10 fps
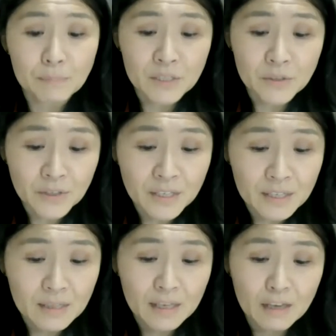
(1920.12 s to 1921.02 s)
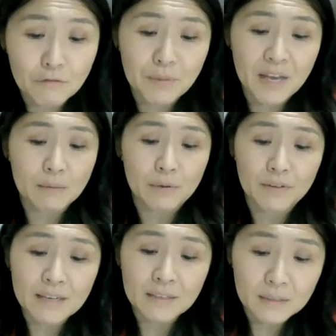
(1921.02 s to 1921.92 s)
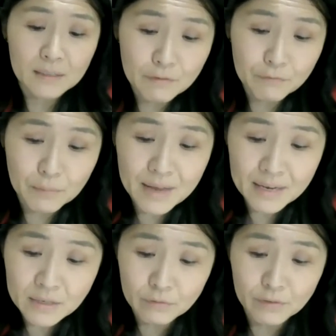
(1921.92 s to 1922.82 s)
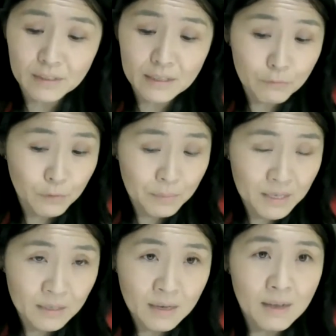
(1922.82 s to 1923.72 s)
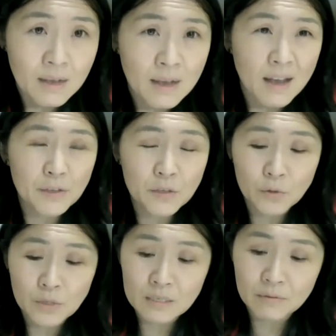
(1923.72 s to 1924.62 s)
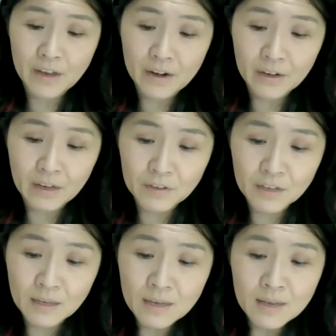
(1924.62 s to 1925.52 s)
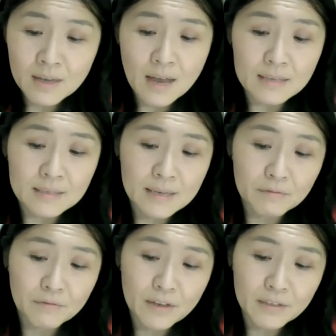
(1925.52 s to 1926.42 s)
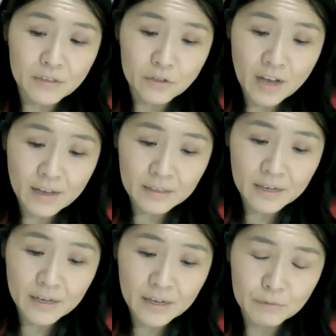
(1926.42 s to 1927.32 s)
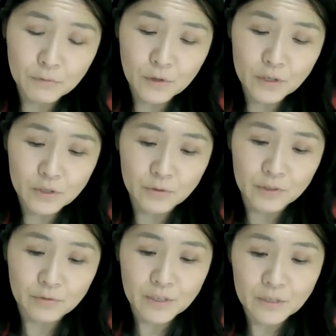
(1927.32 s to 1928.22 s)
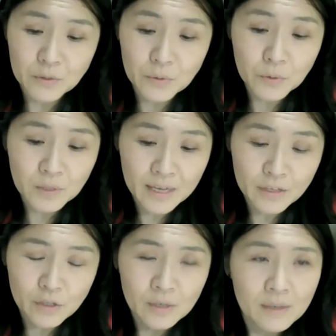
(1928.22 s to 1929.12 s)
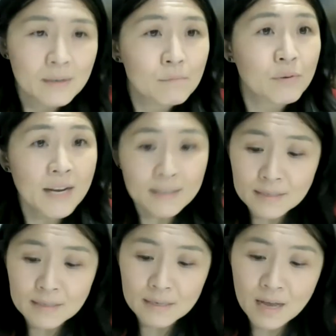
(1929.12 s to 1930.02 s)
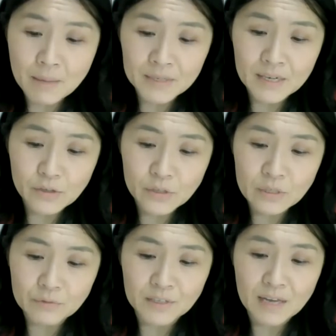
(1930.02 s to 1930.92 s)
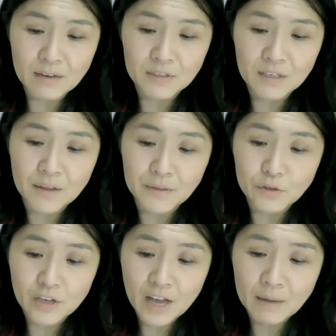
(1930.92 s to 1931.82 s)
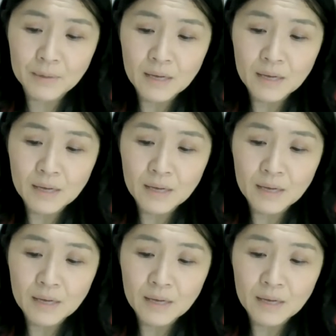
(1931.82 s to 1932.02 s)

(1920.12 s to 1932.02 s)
maternity leave, paid parental leave for men to relieve women of the duties of caregiving, state-funded childcare before children reach school age, pregnancy accommodations for safety on the job,